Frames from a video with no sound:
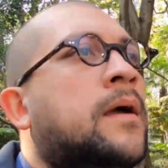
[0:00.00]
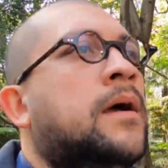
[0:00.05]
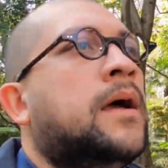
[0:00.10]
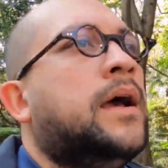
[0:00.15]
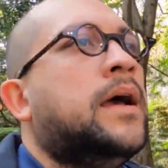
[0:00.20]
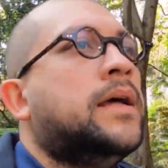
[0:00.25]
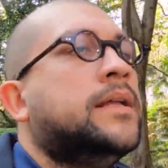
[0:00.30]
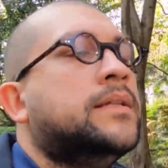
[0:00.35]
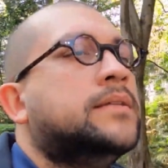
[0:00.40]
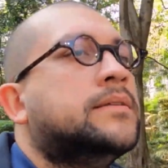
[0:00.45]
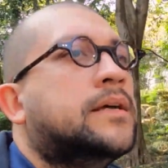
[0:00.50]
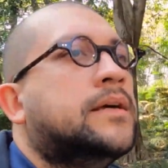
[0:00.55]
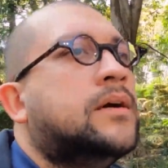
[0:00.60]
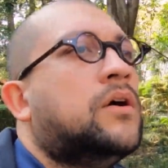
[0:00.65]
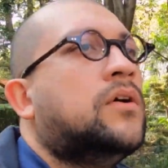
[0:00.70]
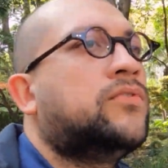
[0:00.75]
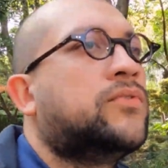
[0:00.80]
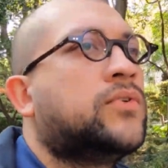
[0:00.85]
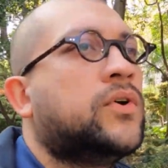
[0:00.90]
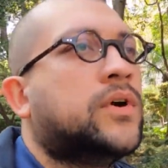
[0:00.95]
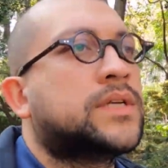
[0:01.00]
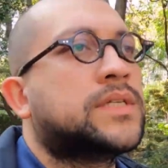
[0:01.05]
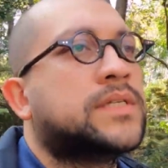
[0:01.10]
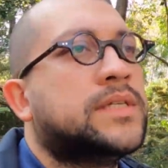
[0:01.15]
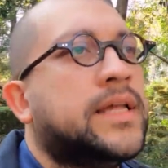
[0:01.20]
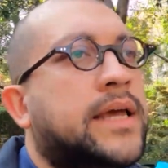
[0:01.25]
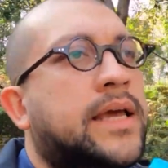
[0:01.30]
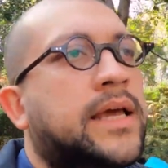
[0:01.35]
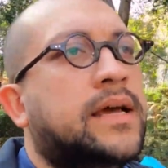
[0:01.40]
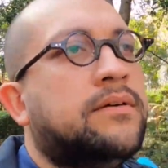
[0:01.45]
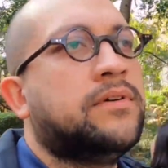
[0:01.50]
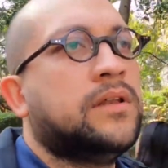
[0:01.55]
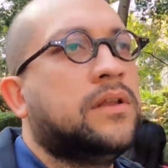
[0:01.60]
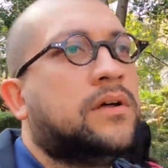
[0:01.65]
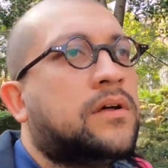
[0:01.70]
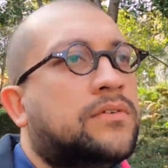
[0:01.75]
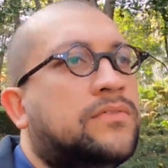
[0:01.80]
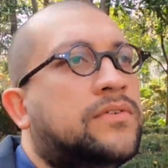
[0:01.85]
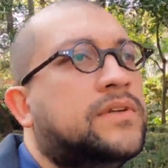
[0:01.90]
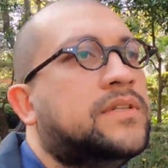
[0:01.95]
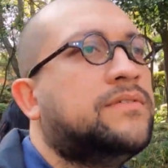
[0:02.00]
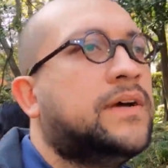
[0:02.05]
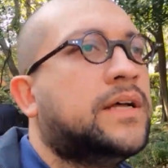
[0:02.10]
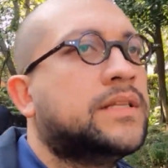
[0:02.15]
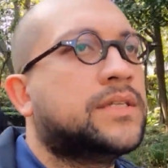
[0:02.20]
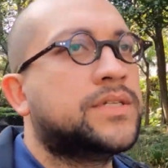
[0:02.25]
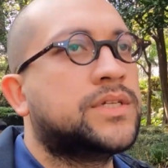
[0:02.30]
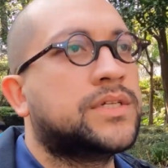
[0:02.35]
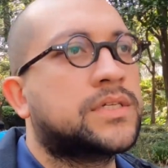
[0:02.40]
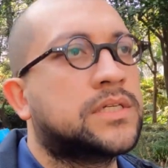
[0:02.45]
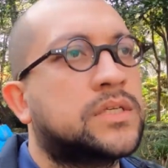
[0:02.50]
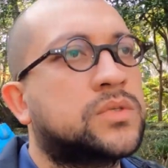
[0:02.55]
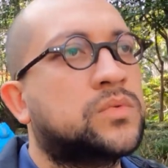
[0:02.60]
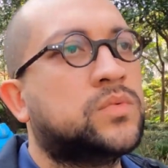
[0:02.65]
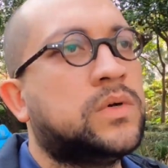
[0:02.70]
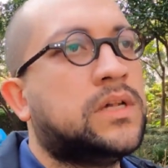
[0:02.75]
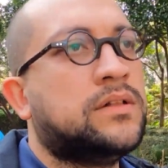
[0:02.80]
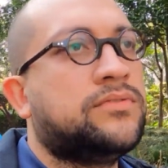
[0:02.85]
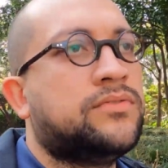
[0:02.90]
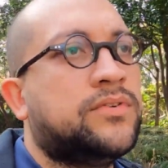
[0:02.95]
And of course they have a lot of advantages as well.